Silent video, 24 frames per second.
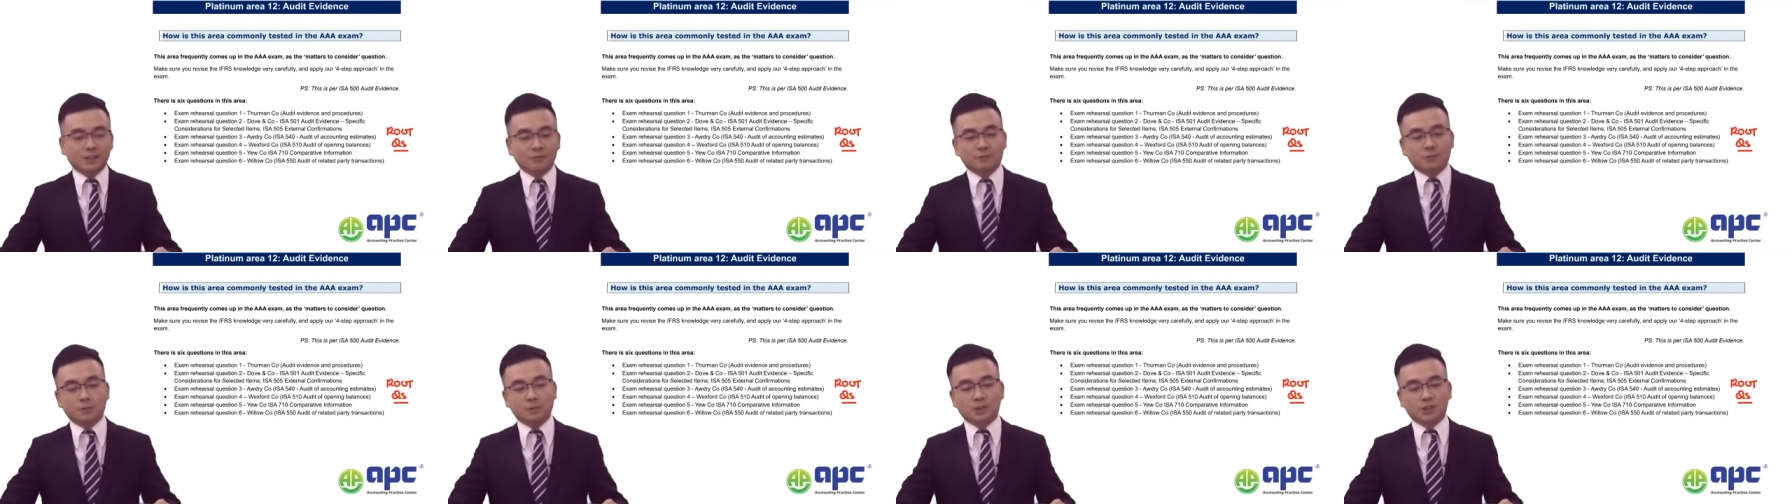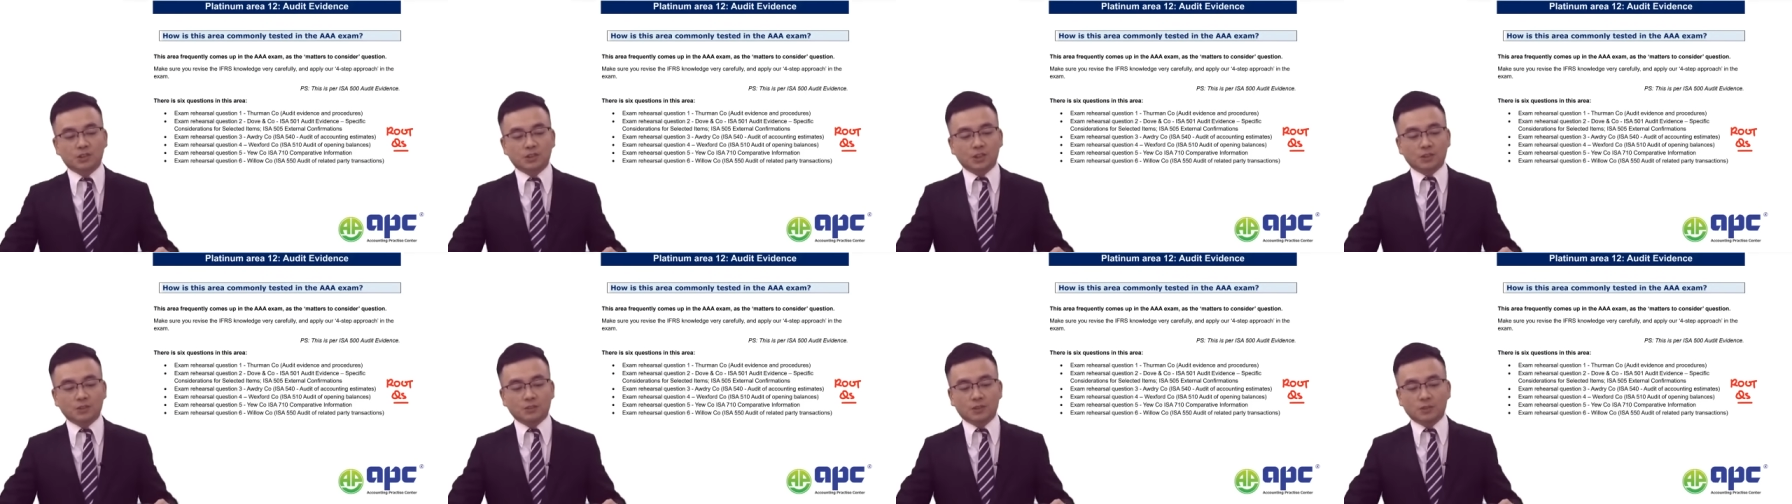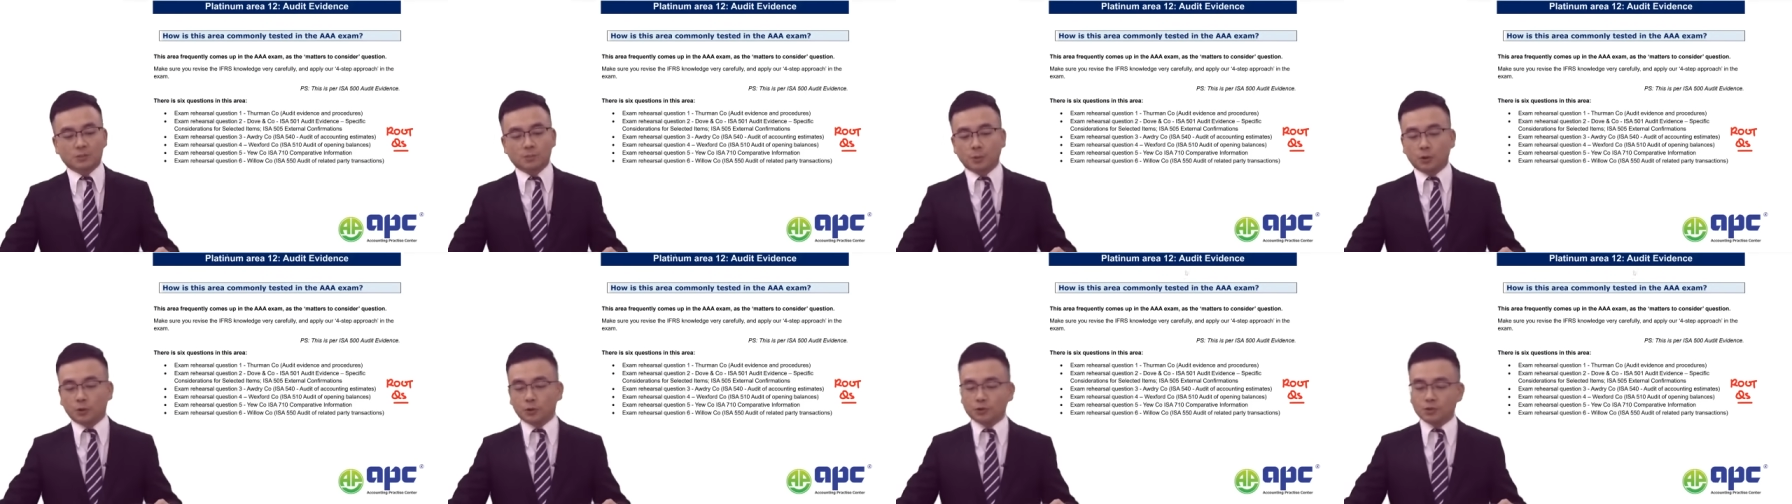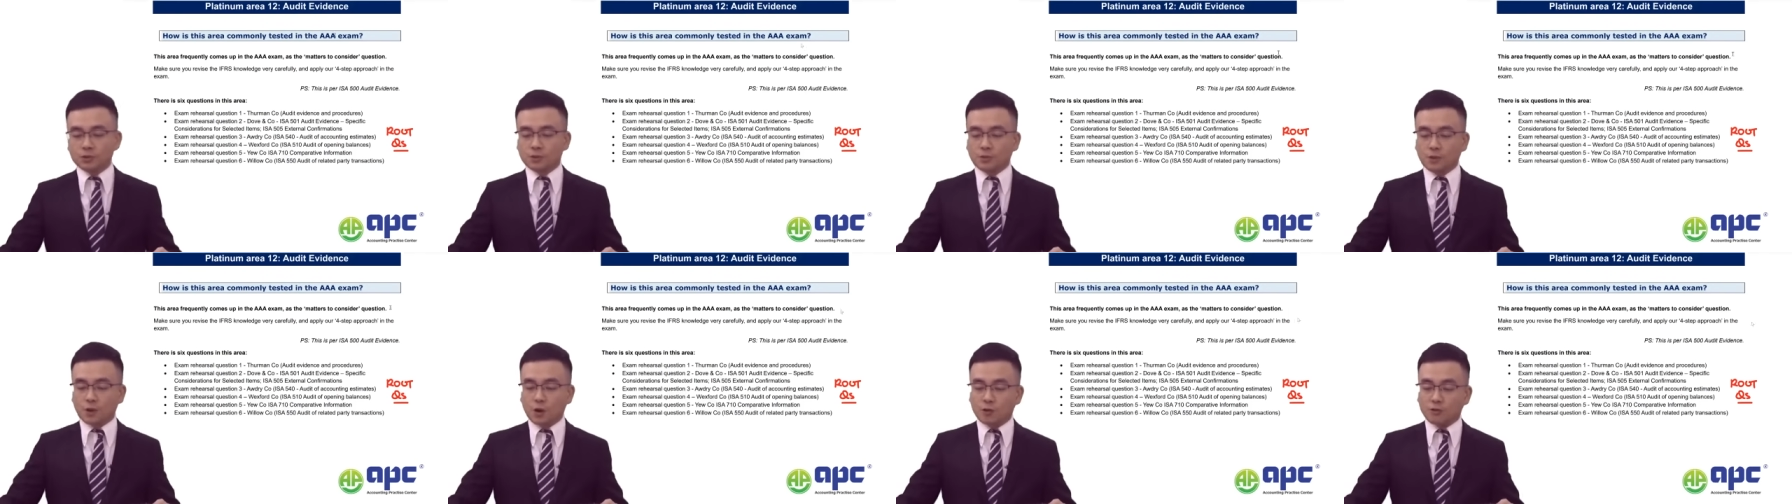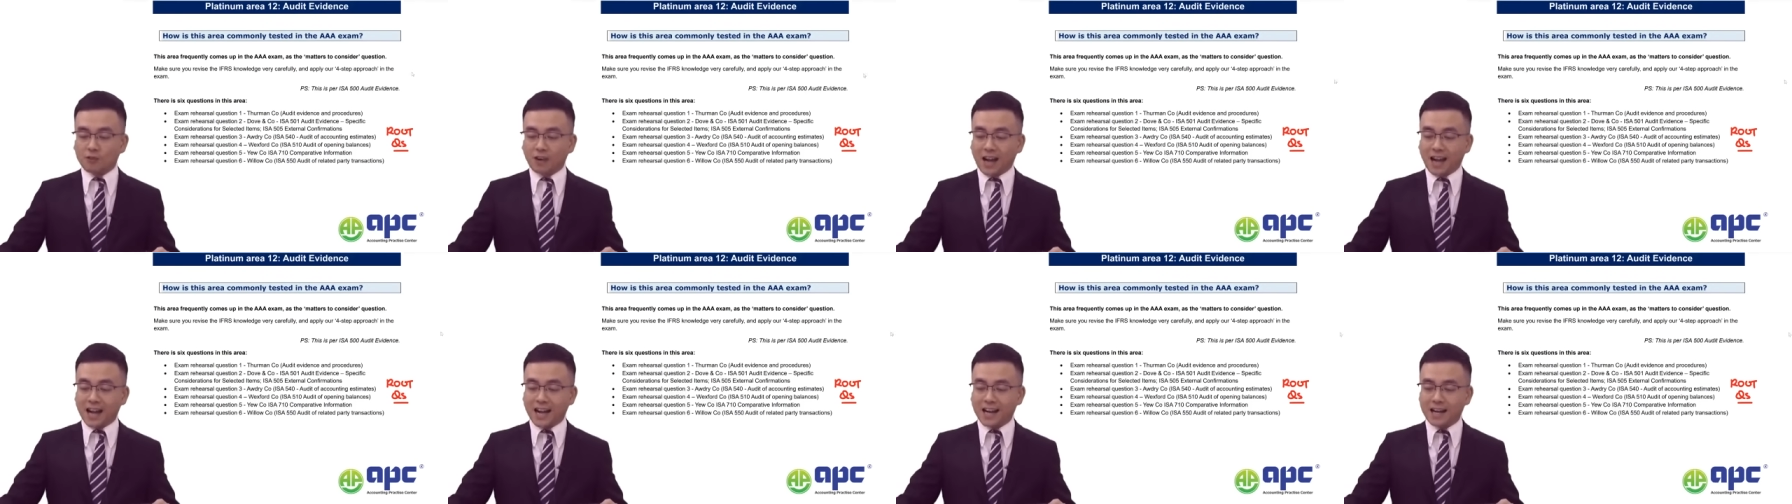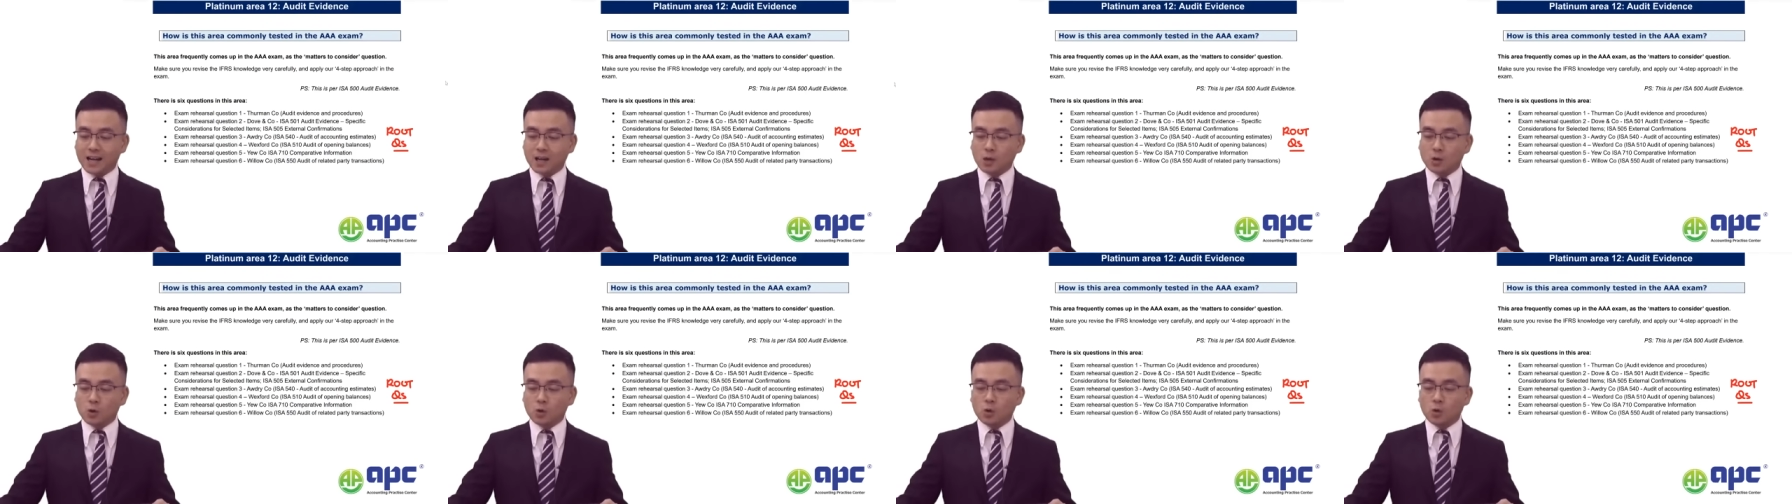from a student's point of view of
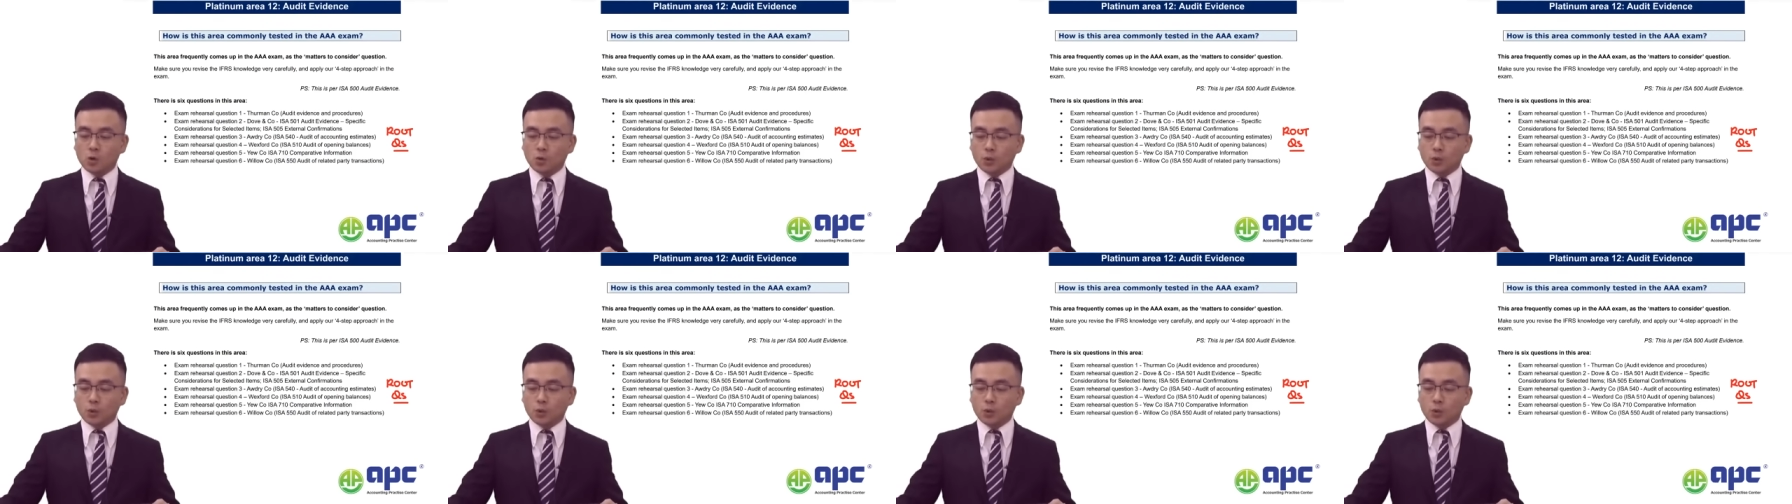how